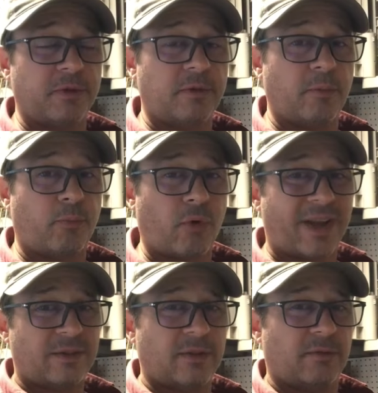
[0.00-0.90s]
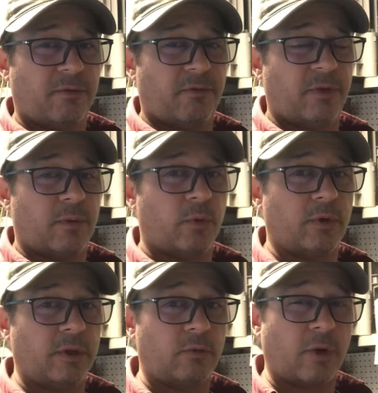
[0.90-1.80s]
the brass doesn't fit
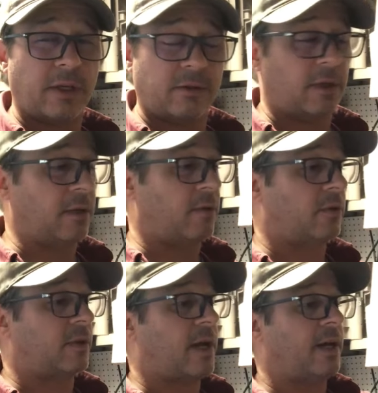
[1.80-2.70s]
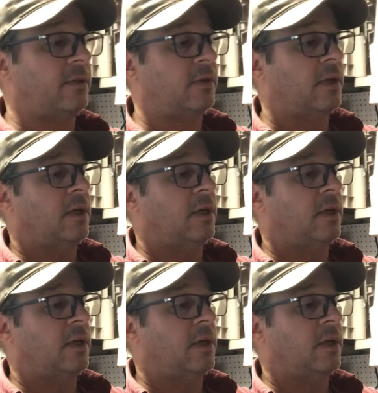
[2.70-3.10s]
really right tight to the sides.